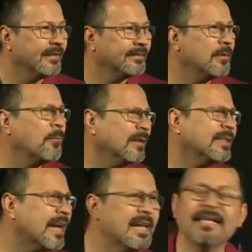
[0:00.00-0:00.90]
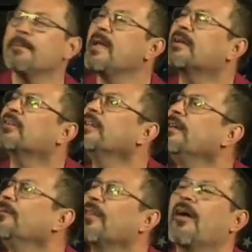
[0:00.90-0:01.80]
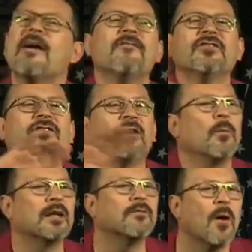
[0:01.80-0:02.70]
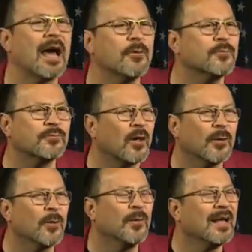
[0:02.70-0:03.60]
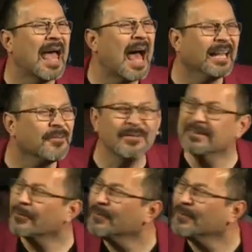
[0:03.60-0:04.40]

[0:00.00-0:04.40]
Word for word: See, one thing I need to make clear with every single one of you I don't follow elephants